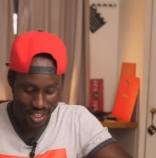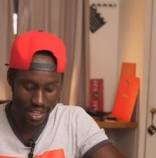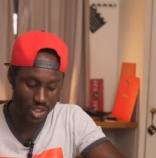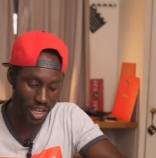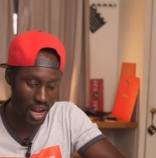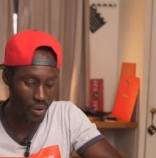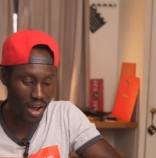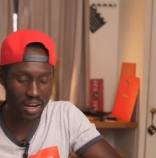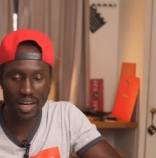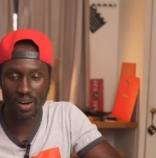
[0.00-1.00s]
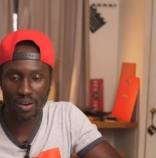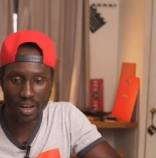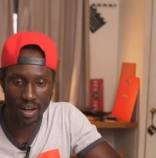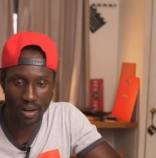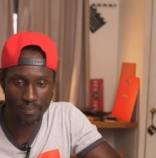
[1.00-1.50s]
Let's check that right now.
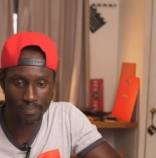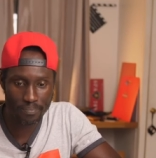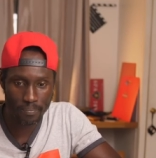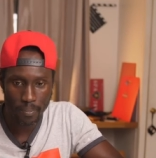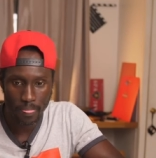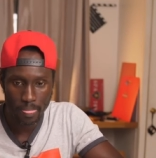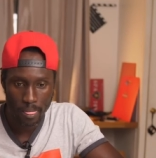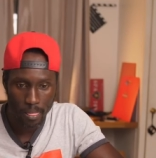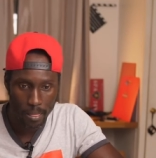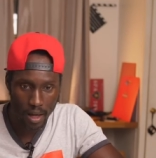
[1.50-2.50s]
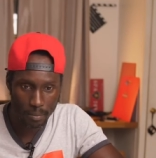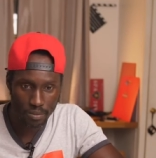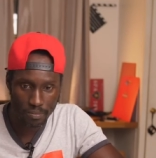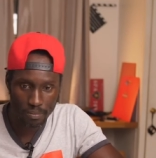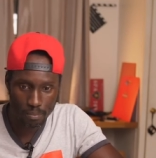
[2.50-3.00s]
Um,
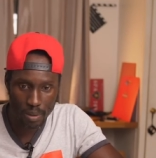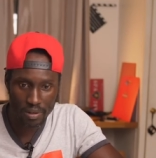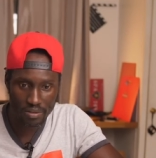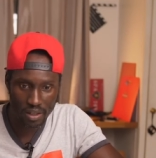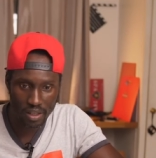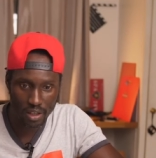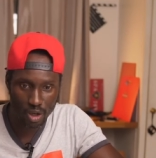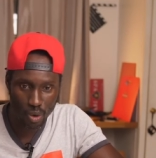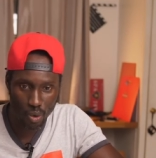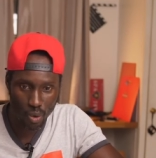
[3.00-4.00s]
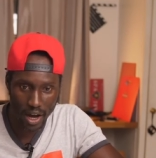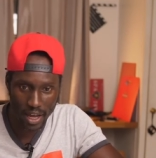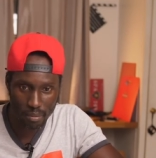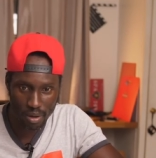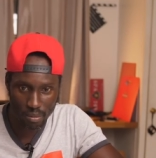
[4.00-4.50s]
I'm probably thinking quite
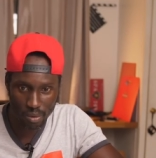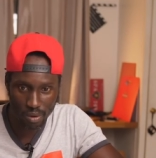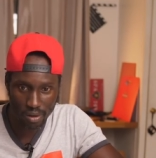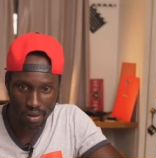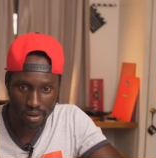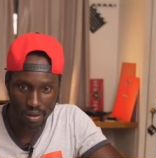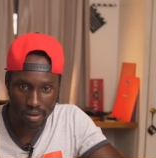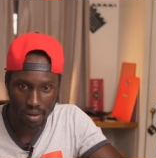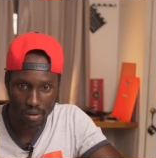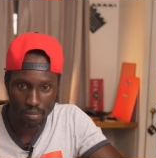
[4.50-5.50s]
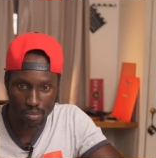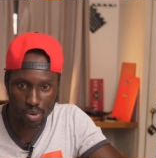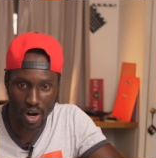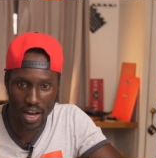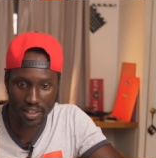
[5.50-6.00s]
a bit more.
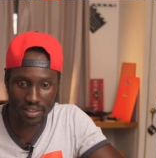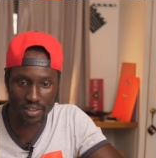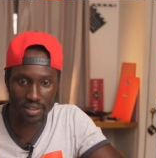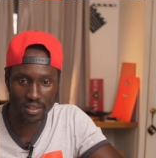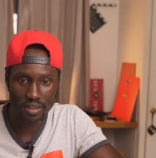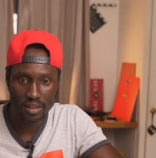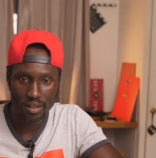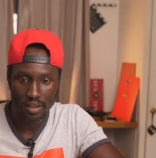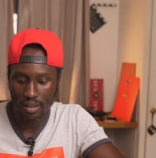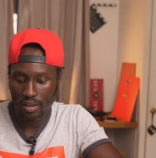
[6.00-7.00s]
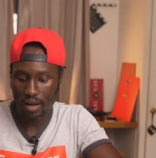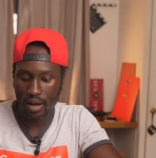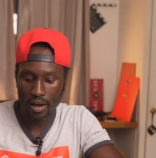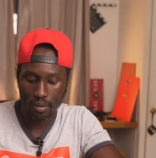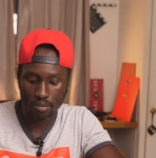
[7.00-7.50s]
Price!
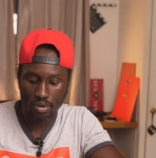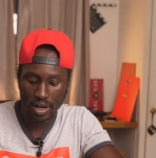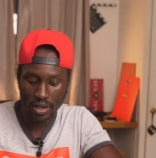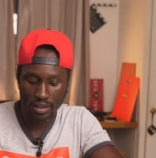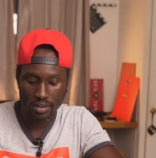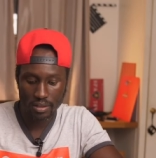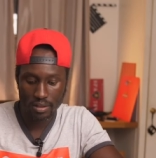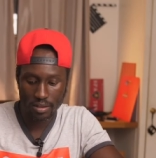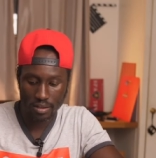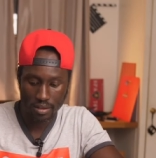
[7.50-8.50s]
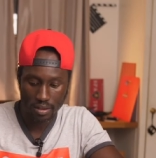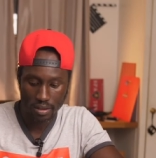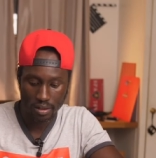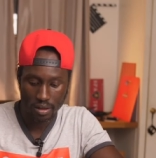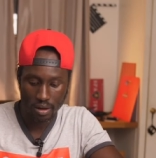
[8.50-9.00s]
Uh, price
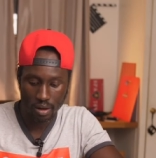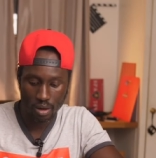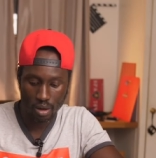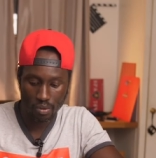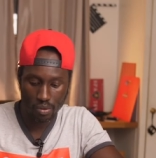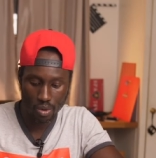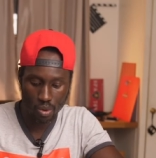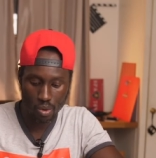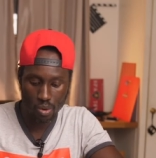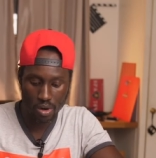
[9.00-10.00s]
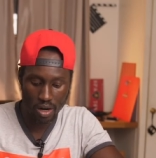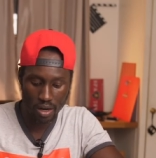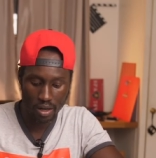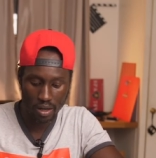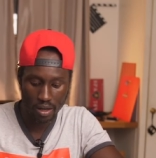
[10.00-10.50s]
of
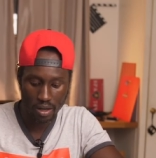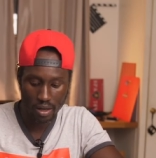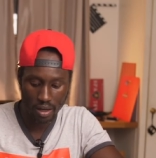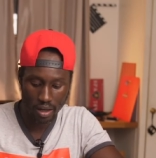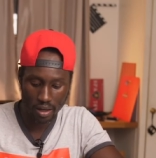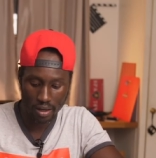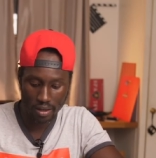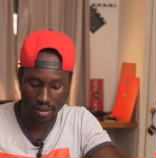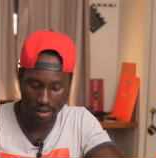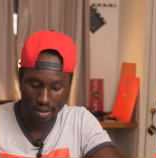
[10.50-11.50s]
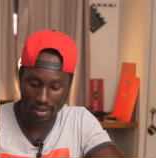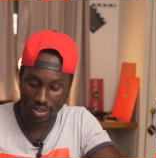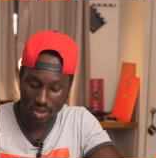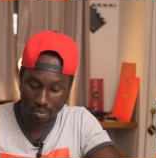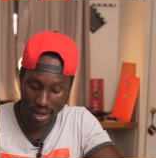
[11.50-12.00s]
Huracan
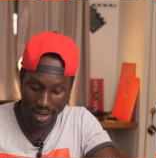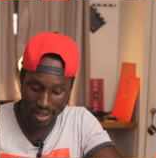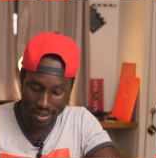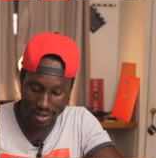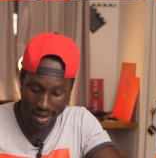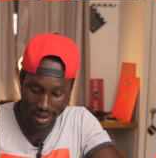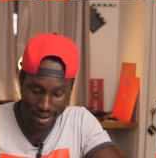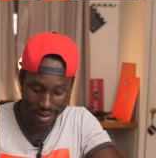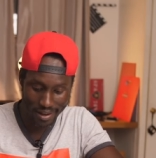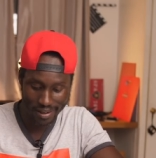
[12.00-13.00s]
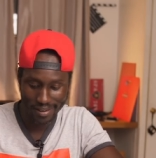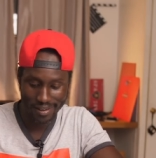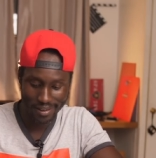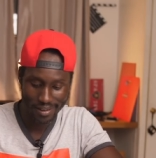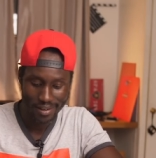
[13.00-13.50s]
Spider.
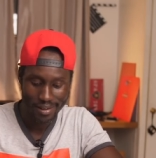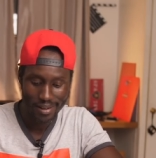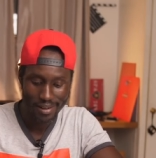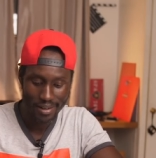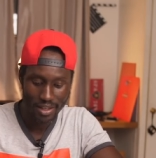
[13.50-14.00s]
Uh,